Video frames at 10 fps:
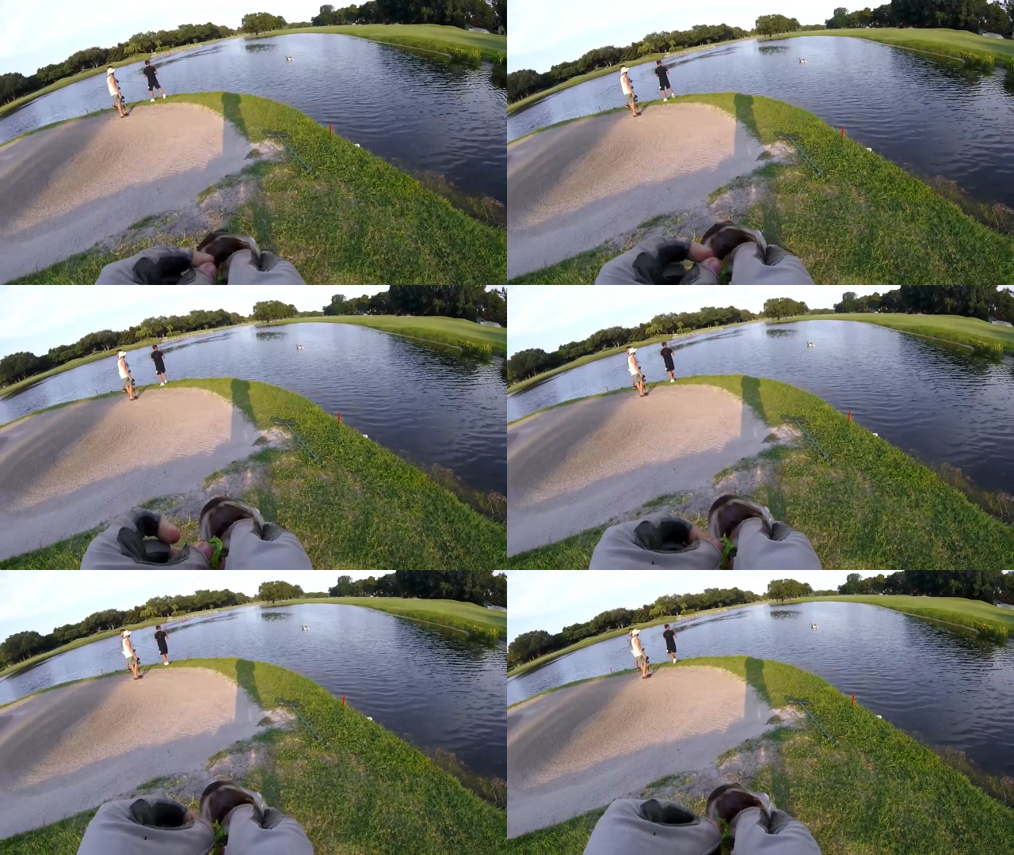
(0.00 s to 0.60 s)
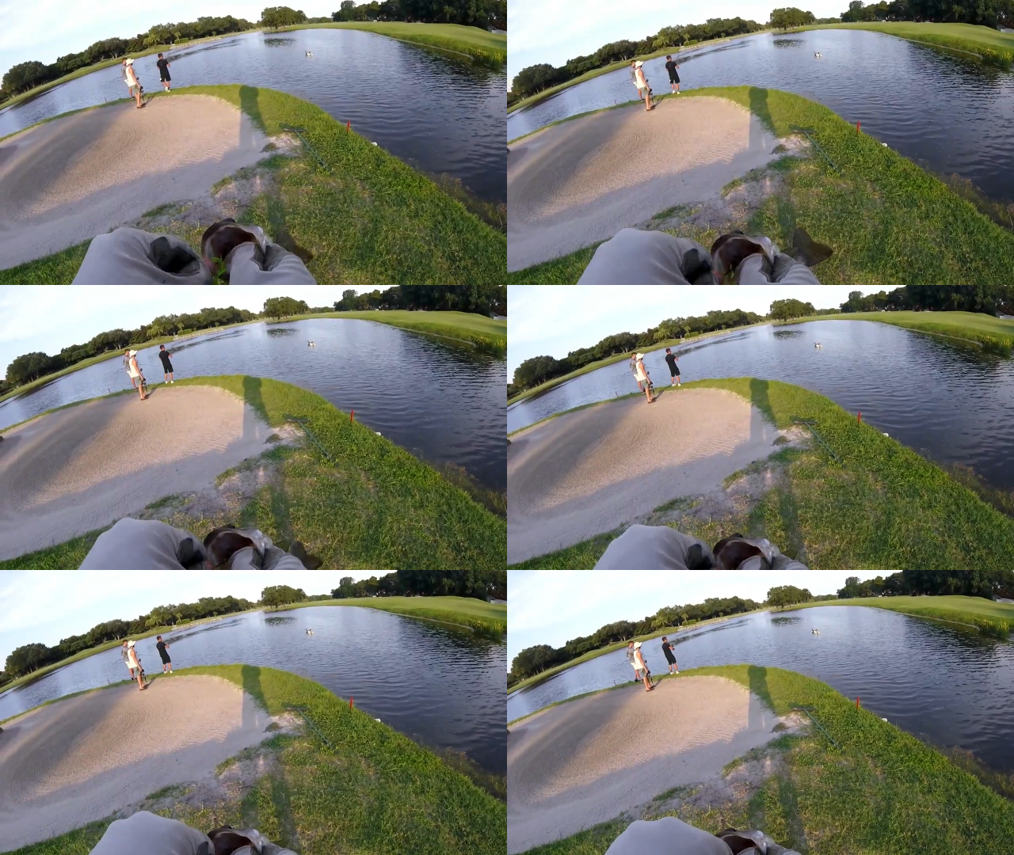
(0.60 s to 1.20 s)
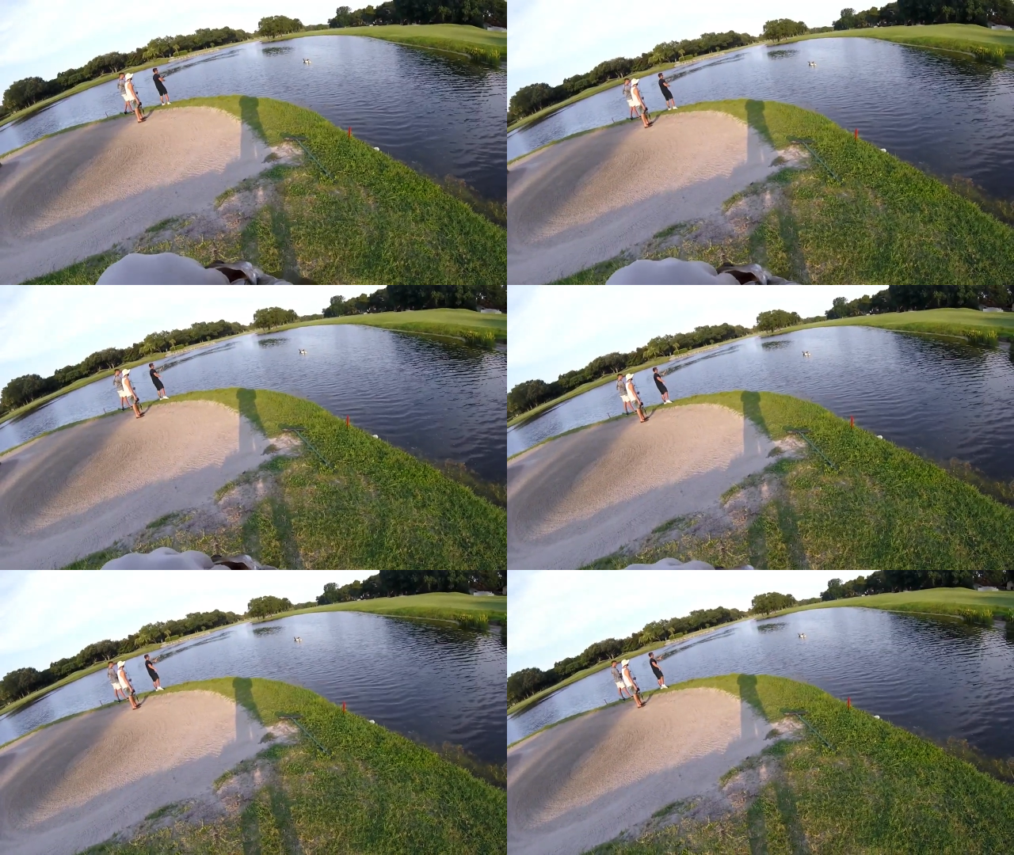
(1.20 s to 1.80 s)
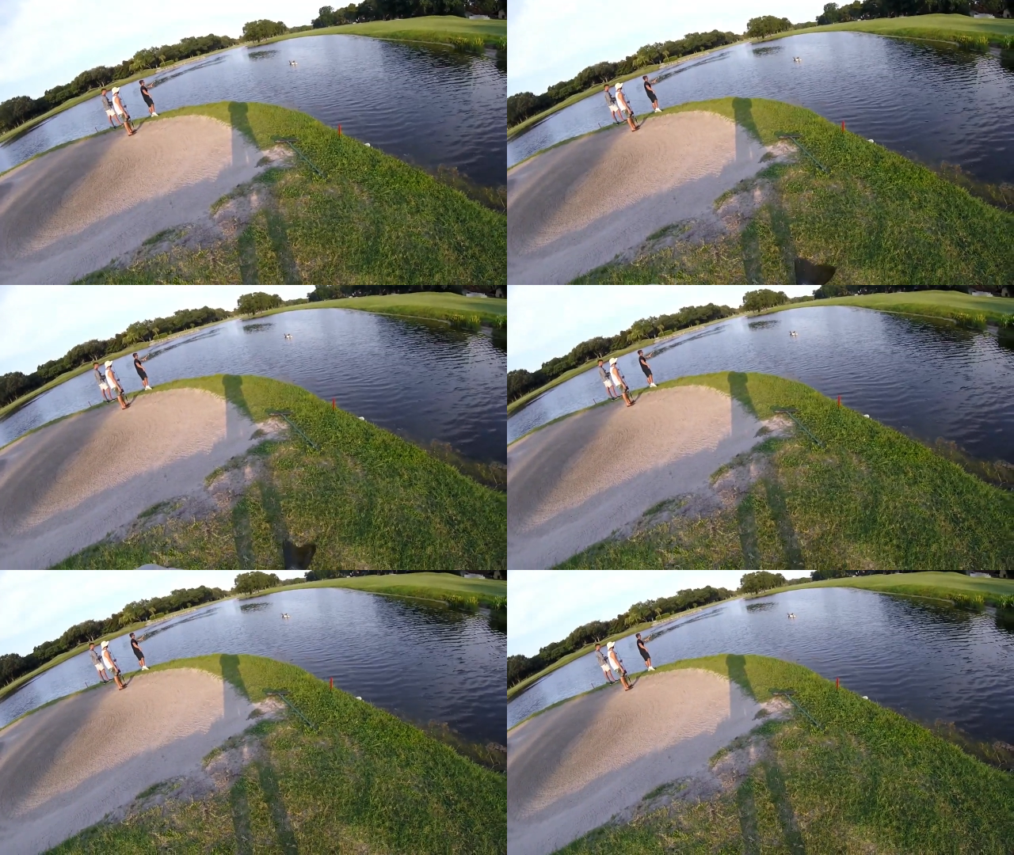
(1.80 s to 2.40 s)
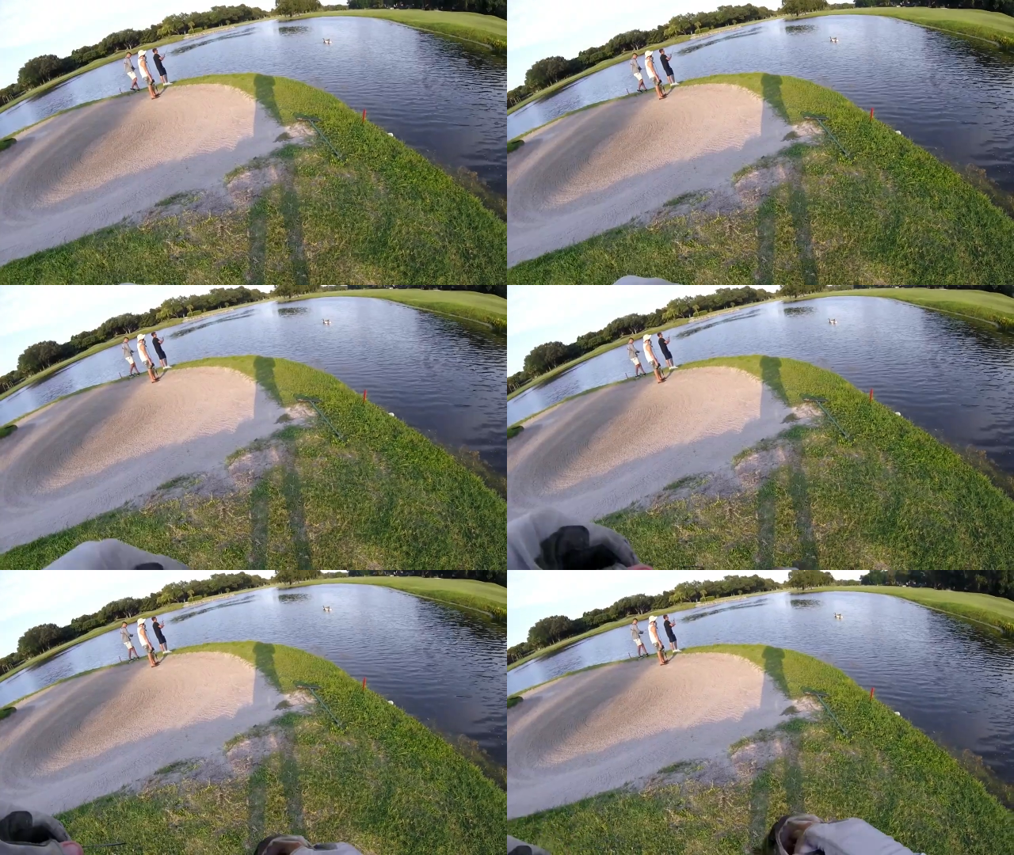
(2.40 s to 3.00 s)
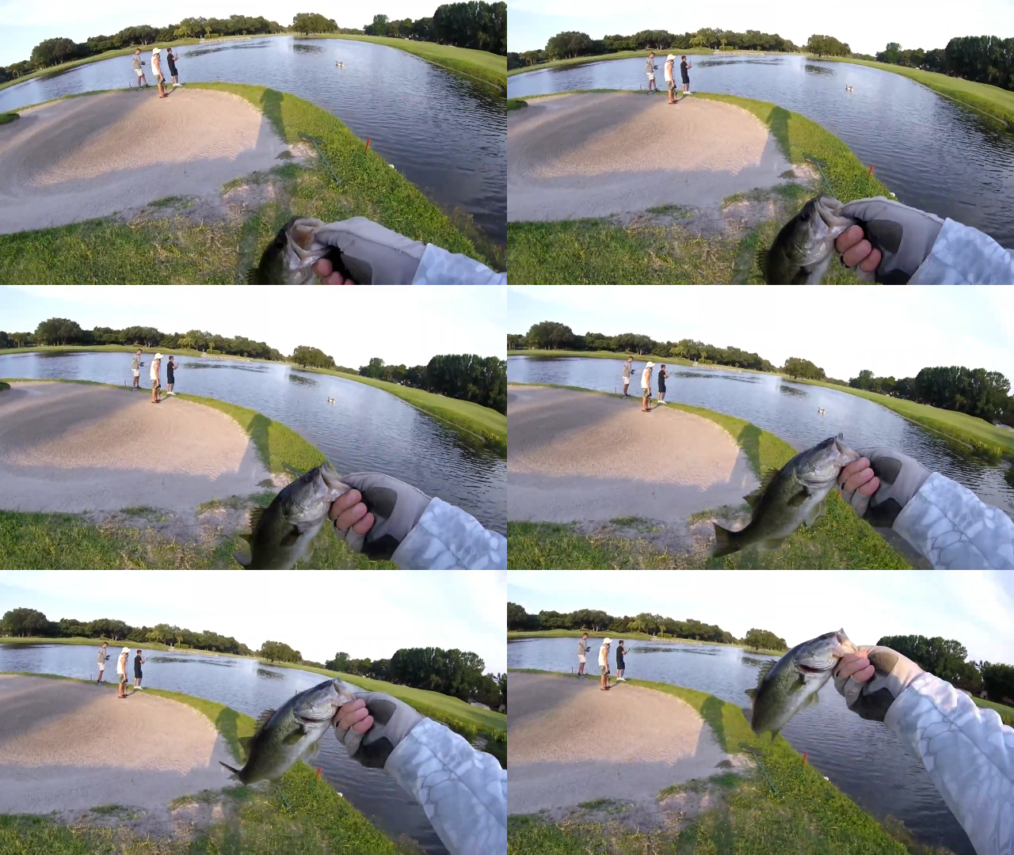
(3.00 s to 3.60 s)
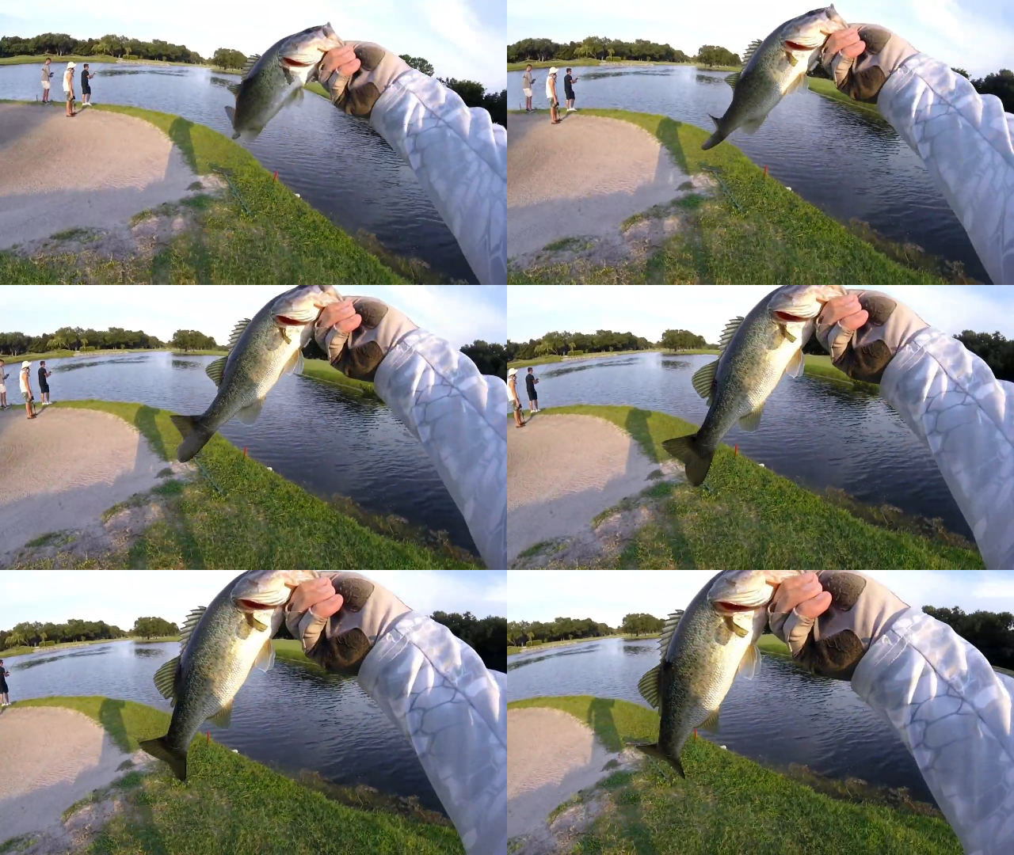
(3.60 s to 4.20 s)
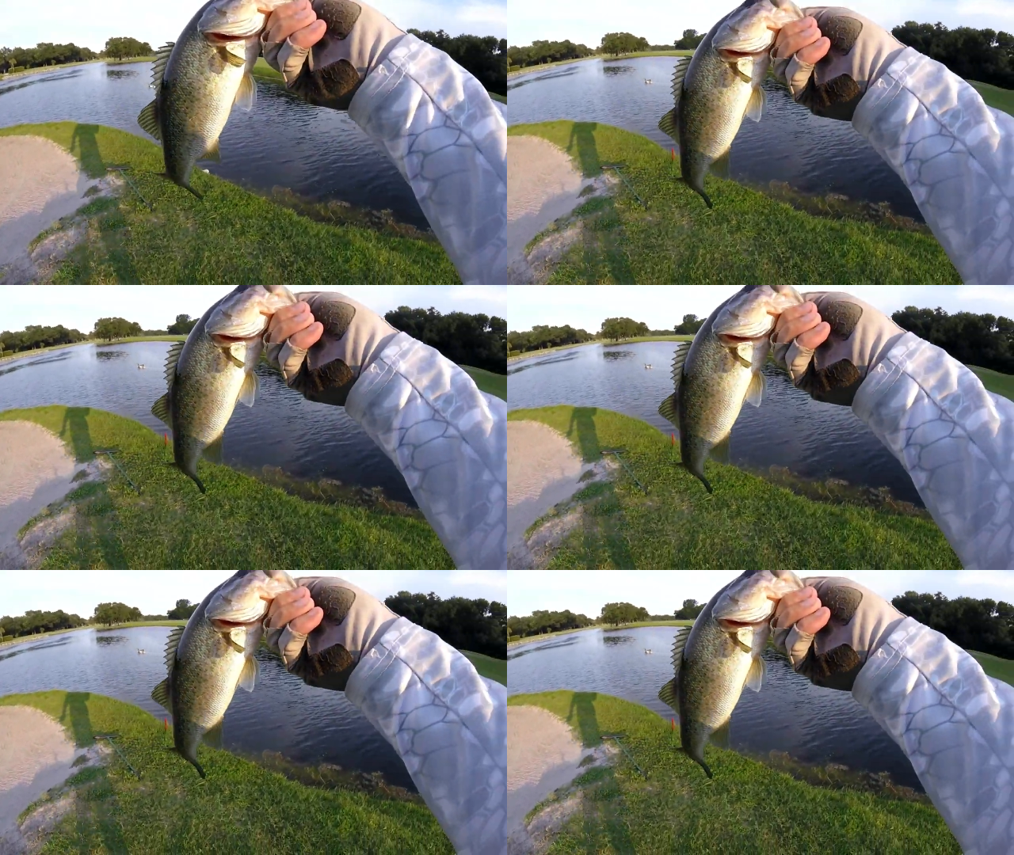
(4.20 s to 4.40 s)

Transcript: No face is visible, so there are no lips to read.